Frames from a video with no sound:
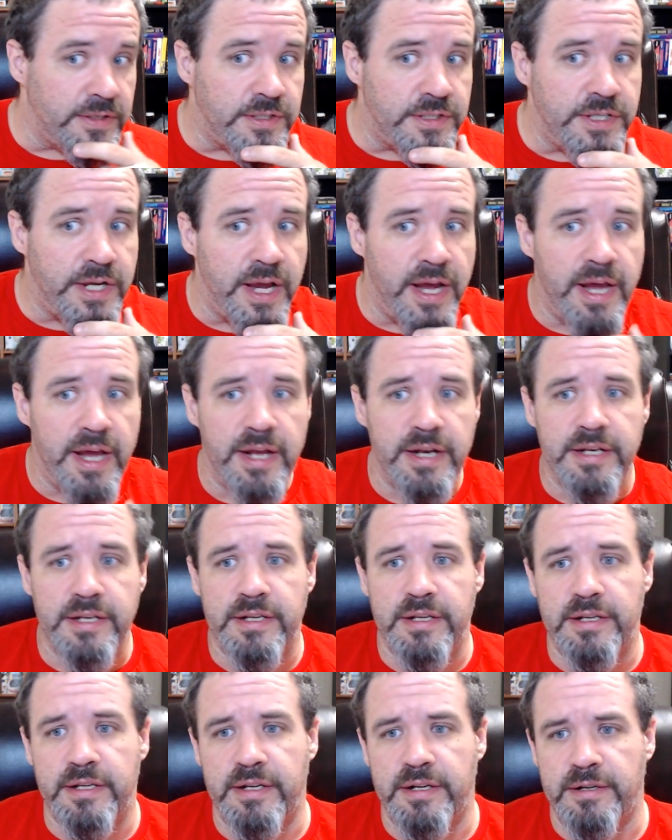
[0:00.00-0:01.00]
chat,
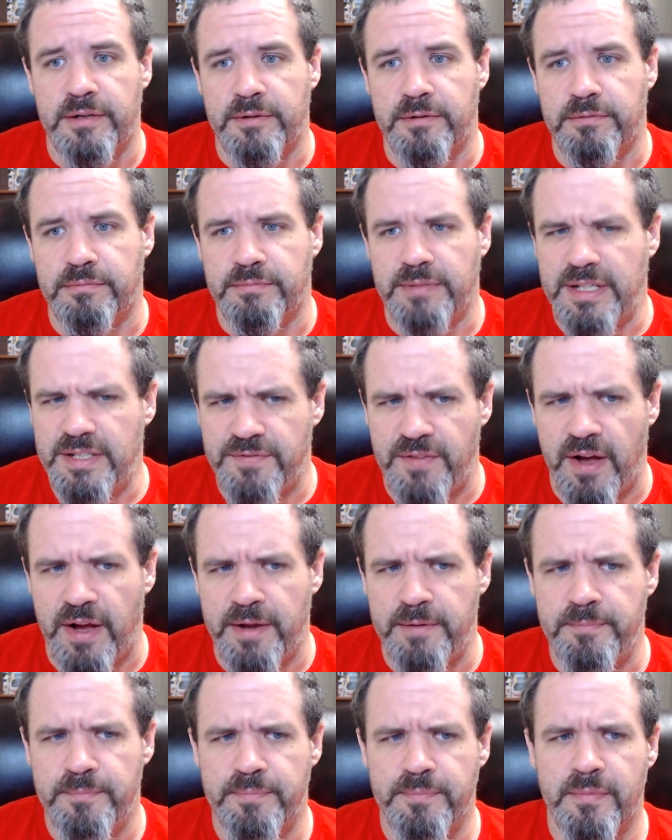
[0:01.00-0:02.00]
and it's
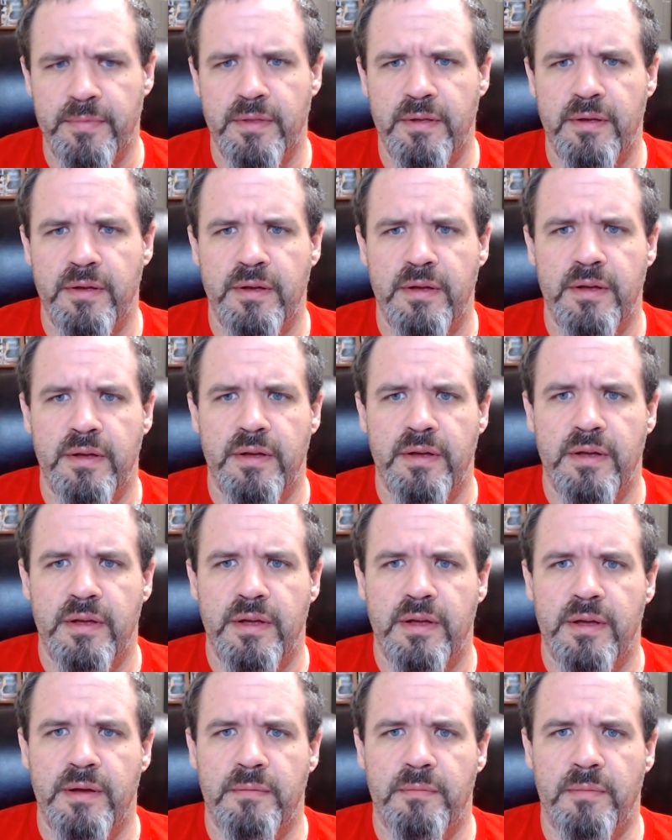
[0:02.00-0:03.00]
fine.
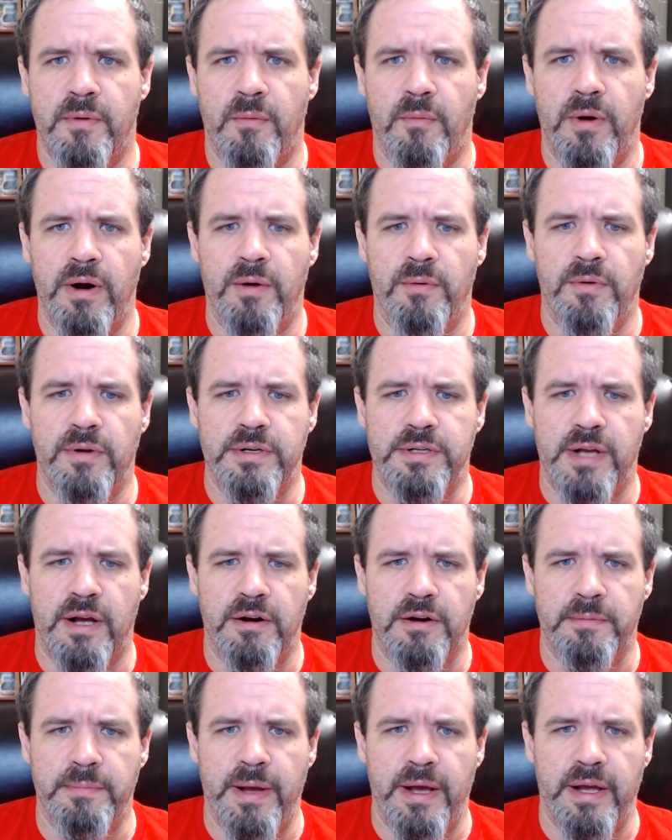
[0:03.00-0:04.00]
But what I want to
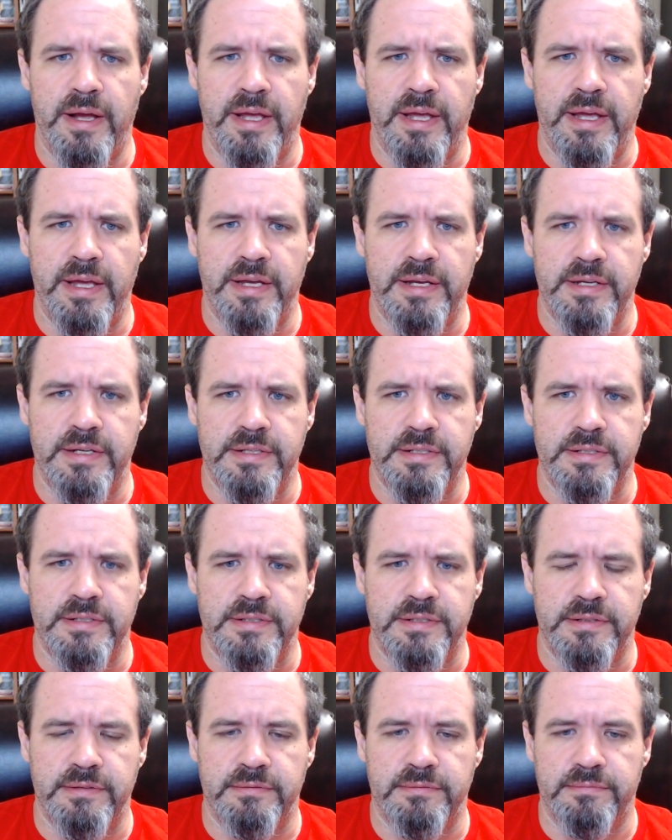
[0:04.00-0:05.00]
talk about
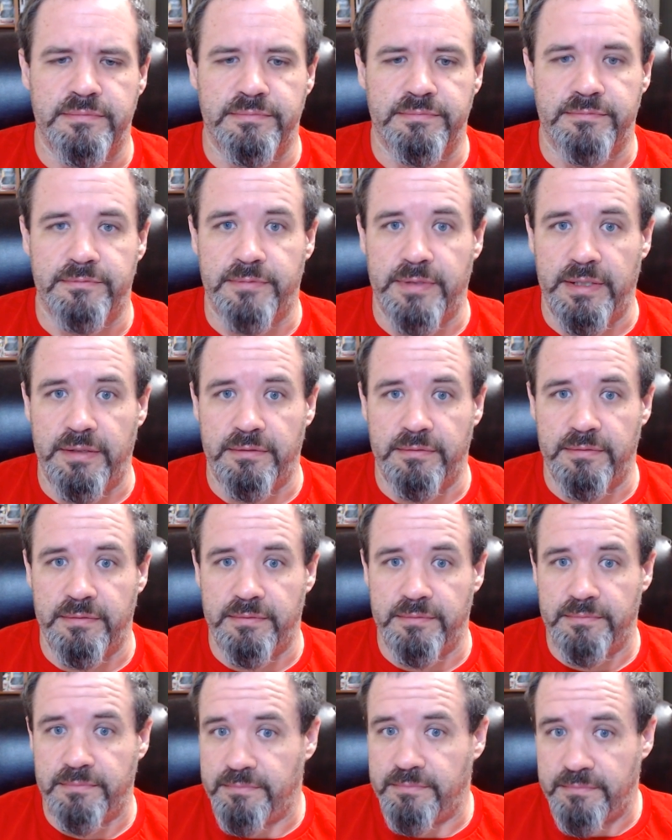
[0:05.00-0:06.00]
is, well,
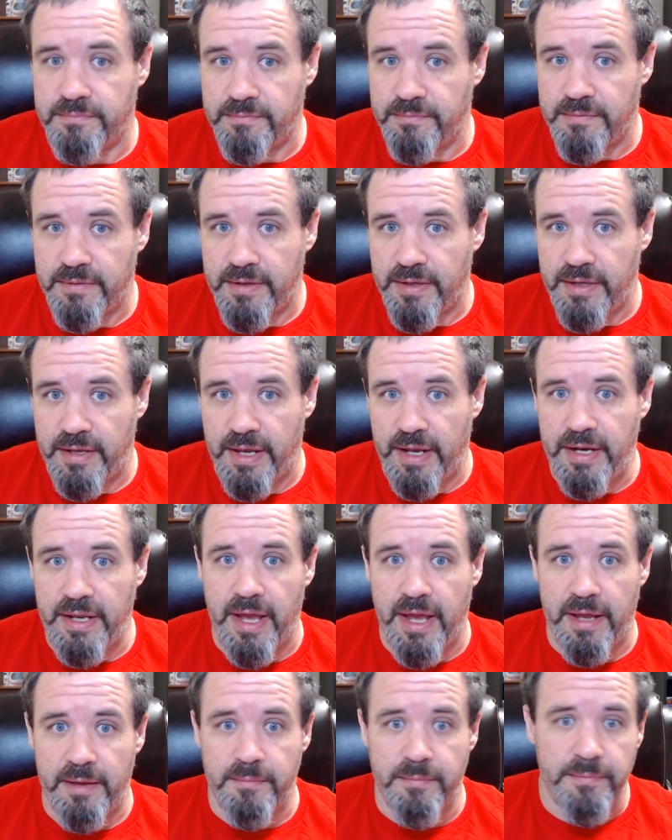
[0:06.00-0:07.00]

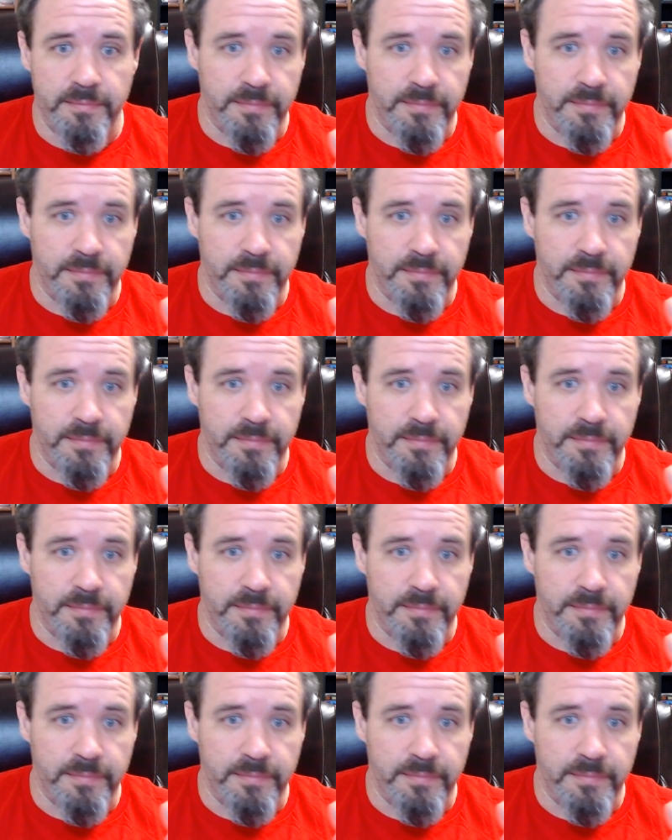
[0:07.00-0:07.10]
Endgame.